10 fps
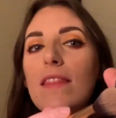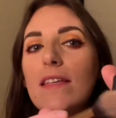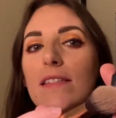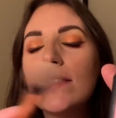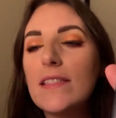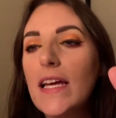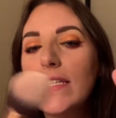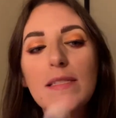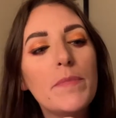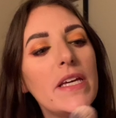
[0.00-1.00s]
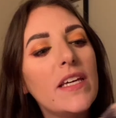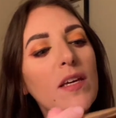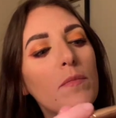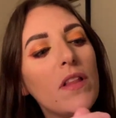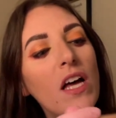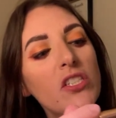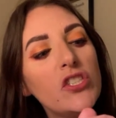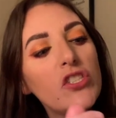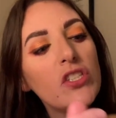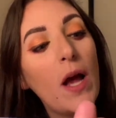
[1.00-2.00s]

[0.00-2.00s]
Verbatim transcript: This nice pinky blush.